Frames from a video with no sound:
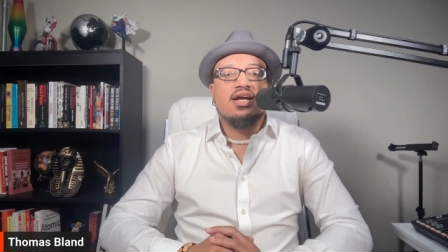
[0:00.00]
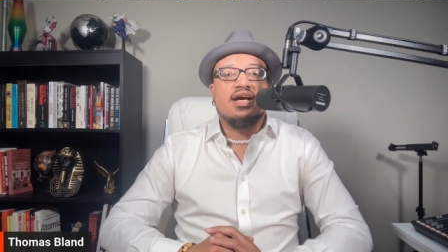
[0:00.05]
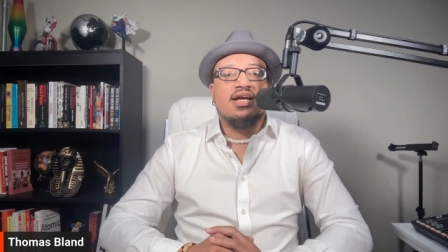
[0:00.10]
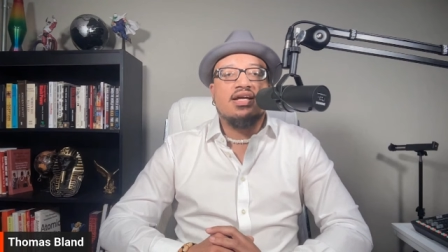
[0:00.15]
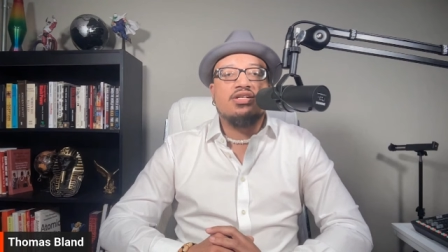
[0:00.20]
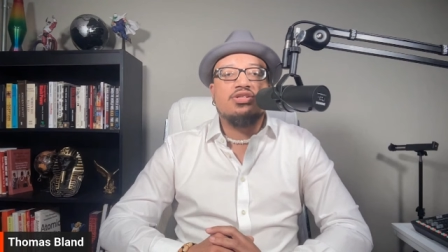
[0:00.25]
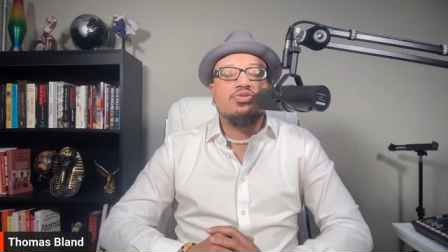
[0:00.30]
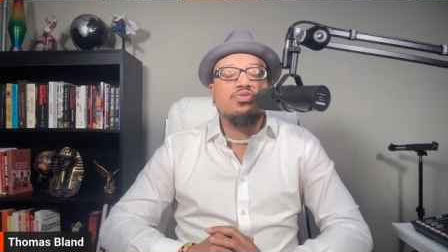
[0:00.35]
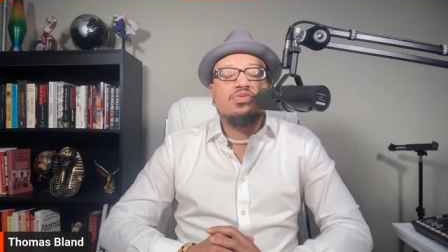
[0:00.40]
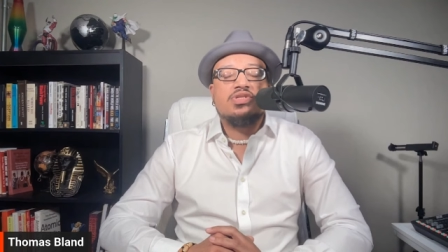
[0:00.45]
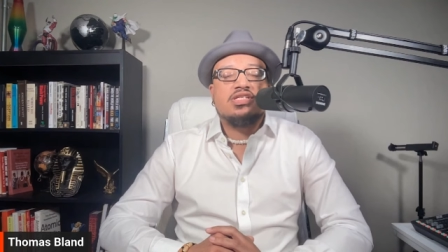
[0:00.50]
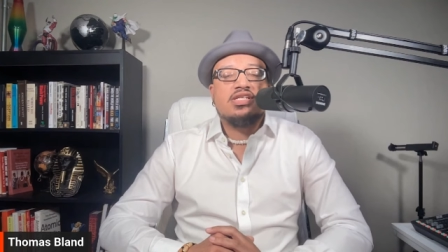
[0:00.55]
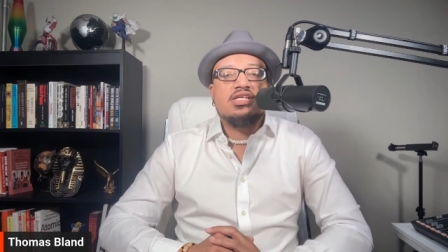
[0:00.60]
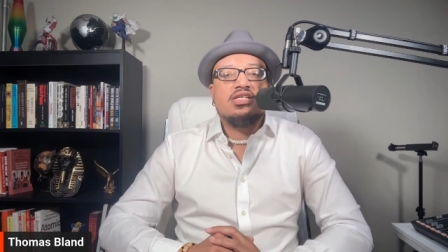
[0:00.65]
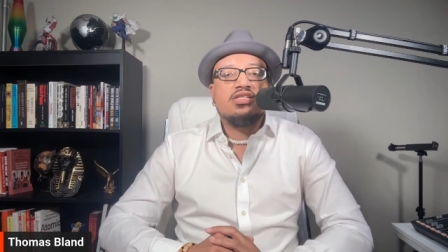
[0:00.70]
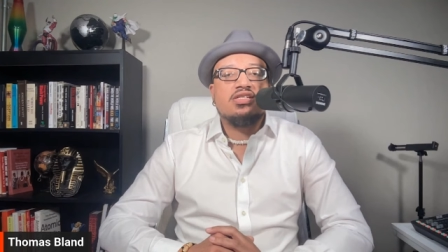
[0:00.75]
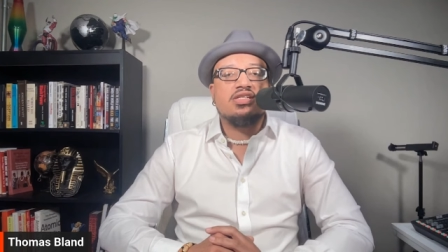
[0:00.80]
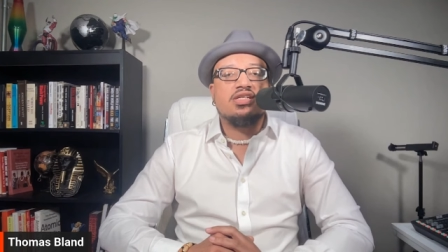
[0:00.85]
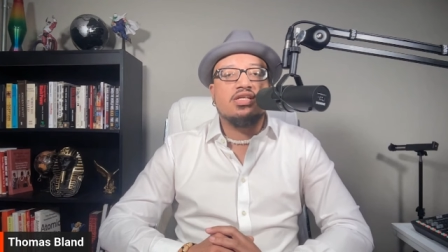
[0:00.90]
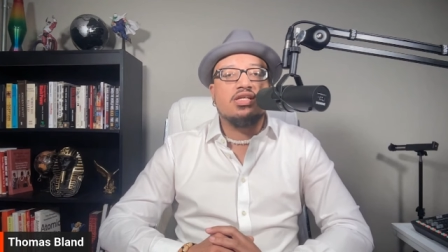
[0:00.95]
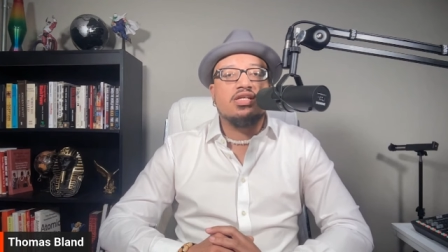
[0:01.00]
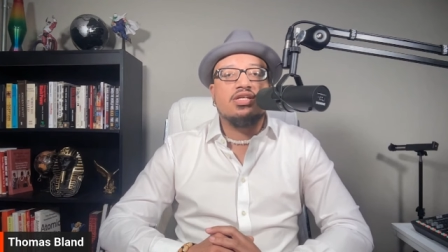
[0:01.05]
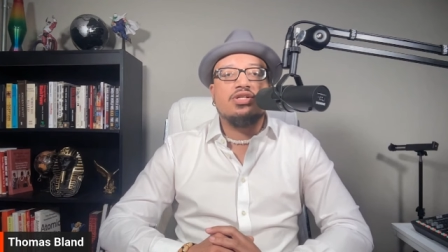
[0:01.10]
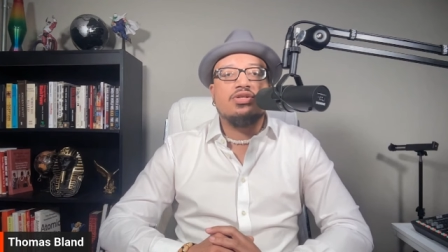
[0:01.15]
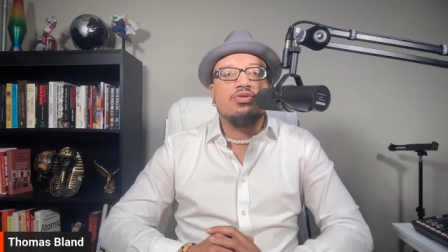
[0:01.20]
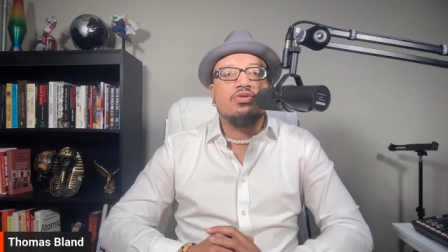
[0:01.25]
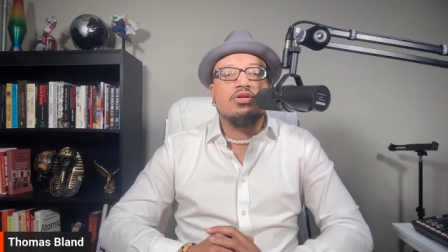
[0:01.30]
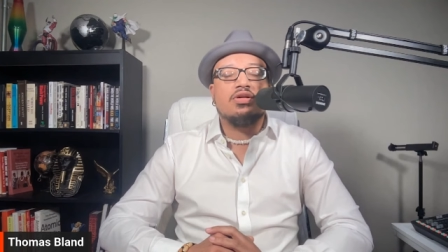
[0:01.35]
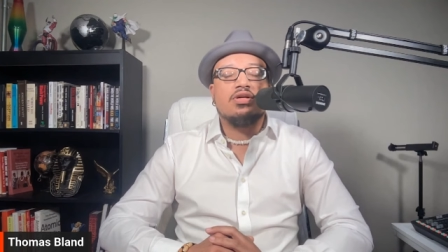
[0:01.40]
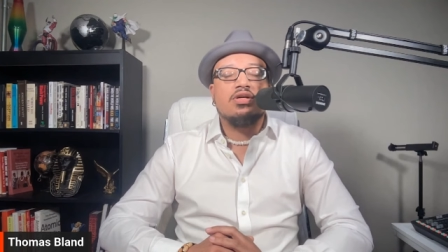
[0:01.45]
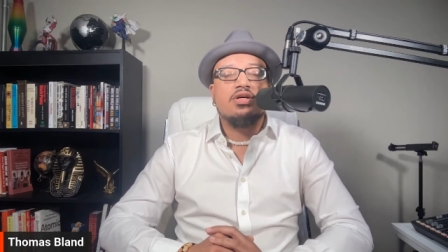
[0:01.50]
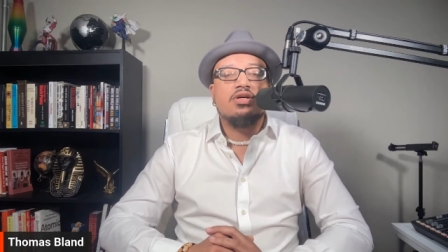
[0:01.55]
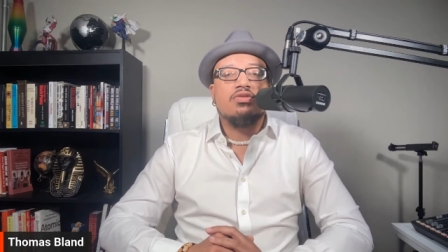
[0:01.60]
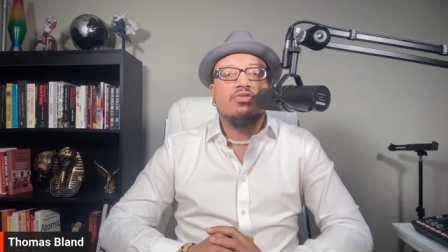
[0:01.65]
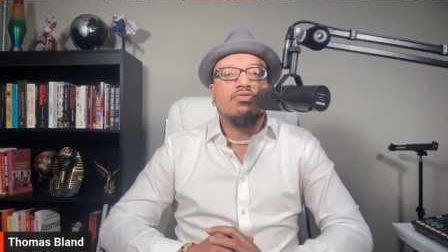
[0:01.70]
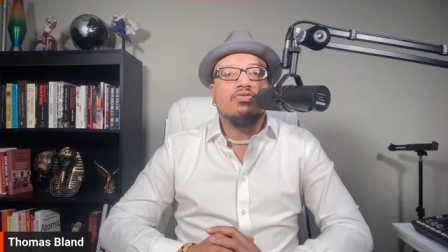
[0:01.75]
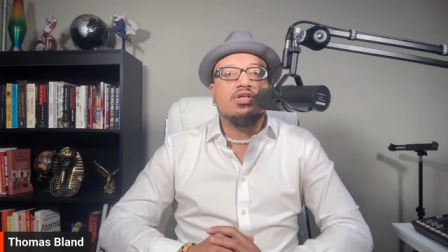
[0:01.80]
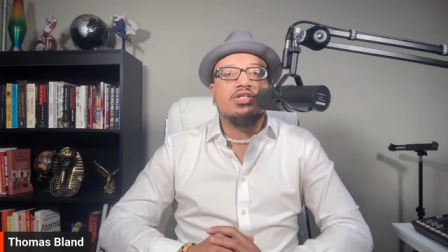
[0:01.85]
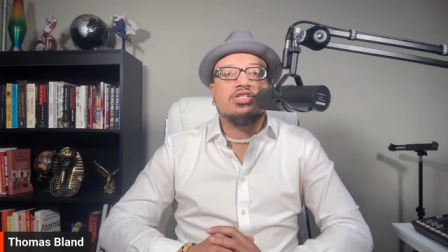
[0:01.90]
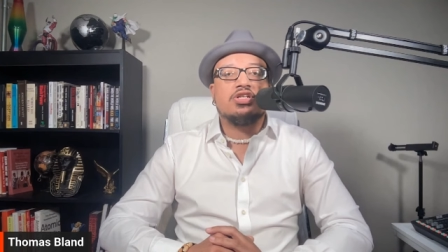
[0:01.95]
and you didn't get your
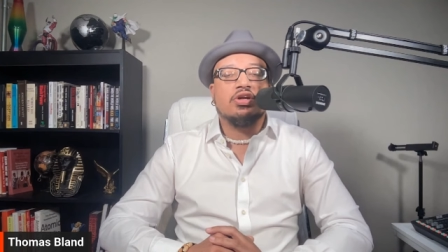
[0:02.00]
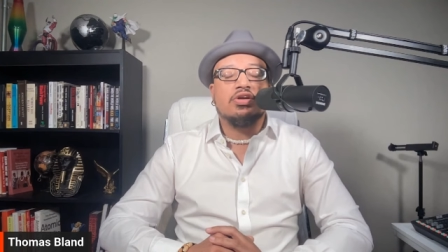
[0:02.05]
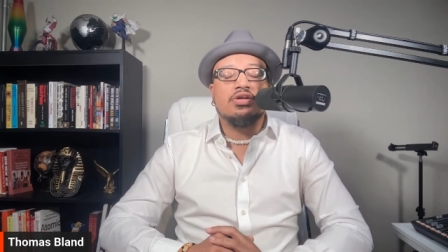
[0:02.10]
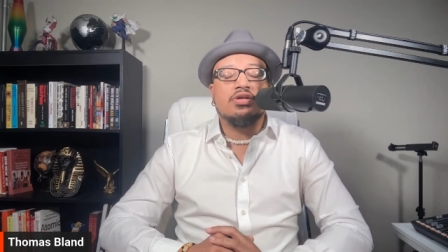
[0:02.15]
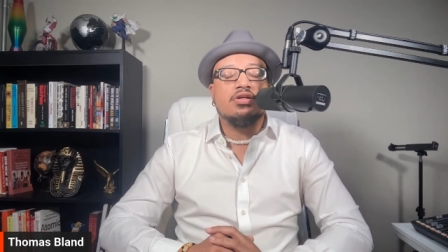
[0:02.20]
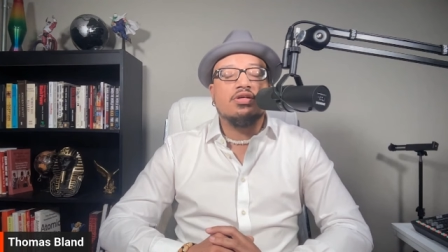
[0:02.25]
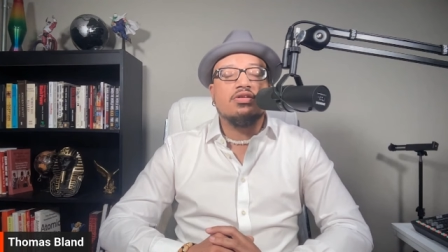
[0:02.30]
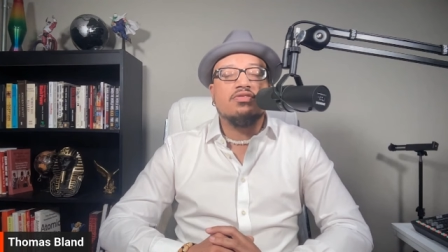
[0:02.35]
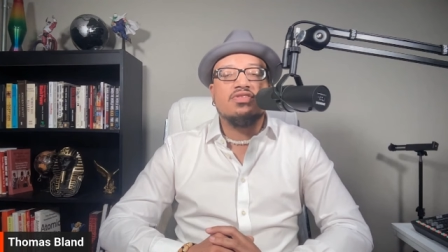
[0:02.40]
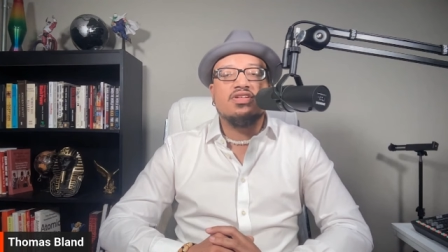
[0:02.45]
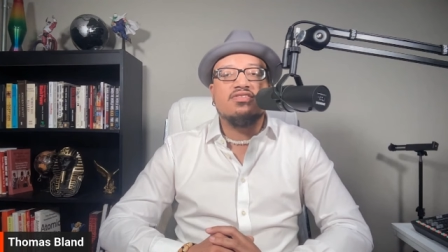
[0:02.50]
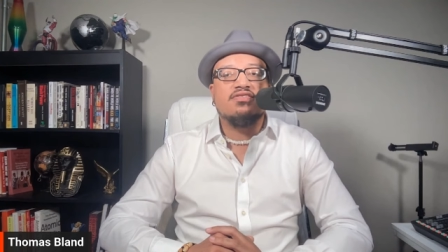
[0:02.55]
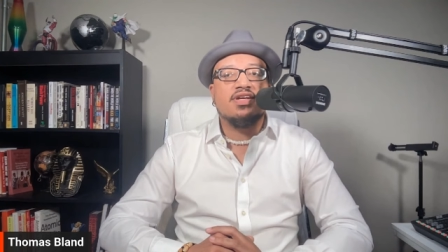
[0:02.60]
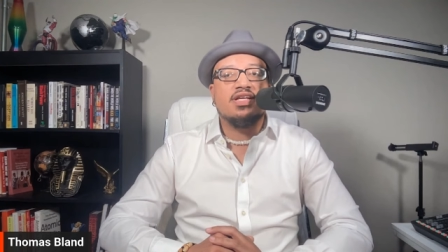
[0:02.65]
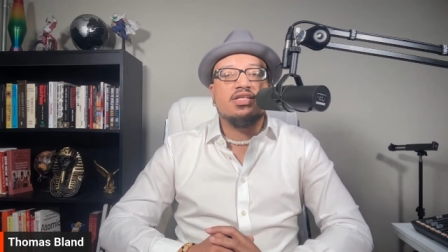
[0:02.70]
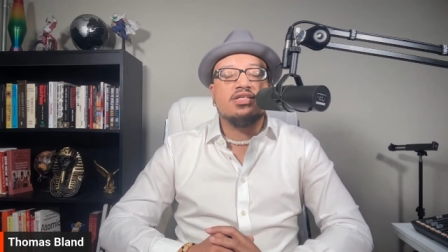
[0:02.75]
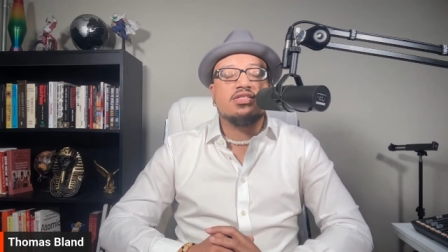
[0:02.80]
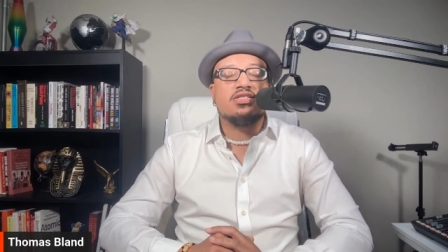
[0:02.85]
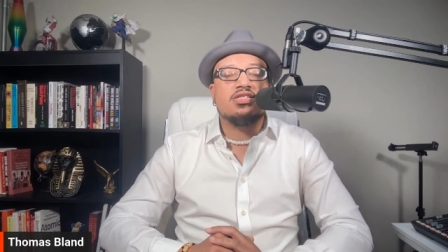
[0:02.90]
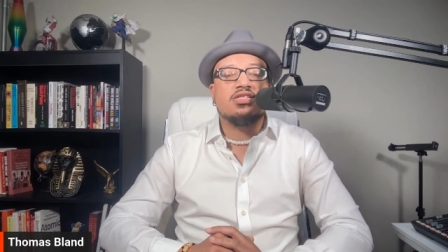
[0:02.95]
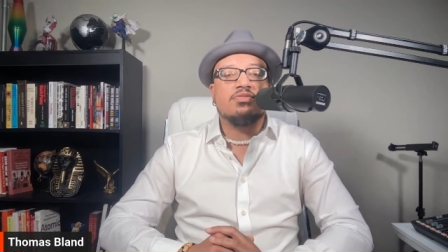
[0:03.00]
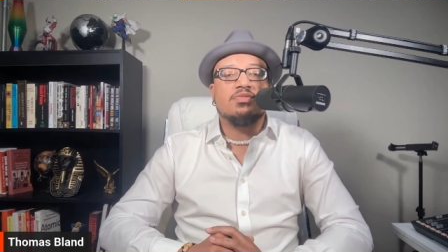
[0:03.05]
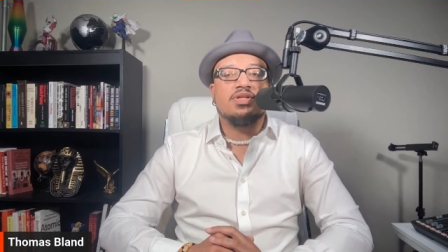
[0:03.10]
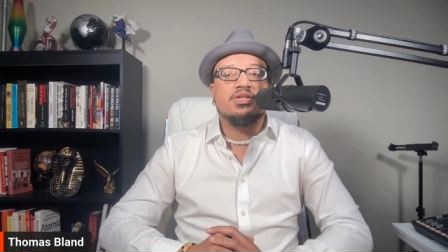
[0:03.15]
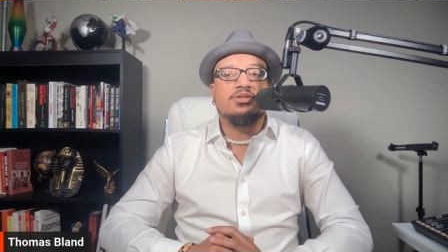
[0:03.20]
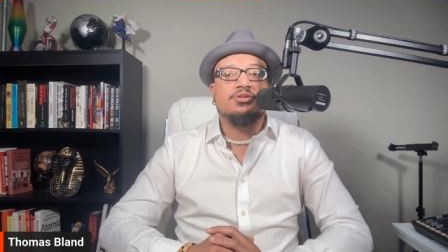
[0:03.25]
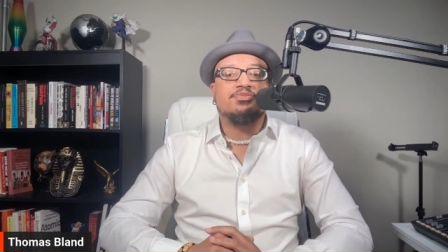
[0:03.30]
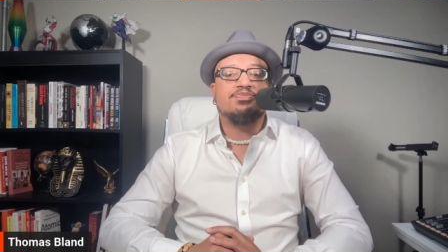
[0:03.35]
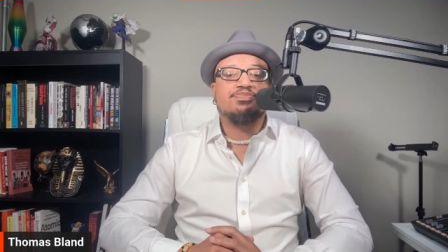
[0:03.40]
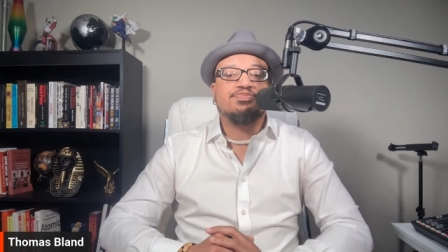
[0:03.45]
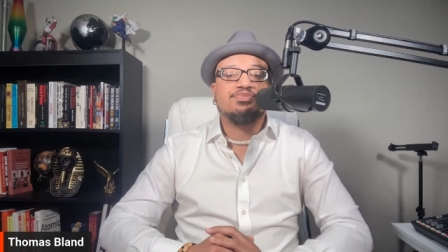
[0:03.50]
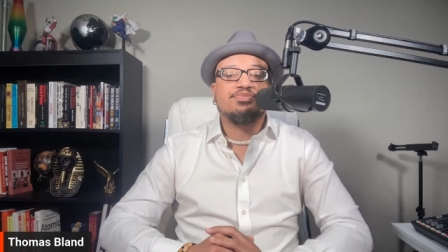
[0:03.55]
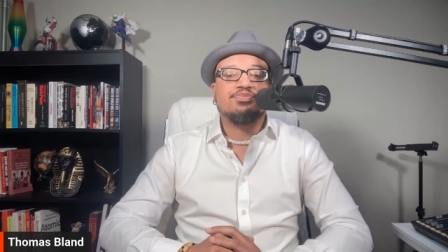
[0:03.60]
return of investment.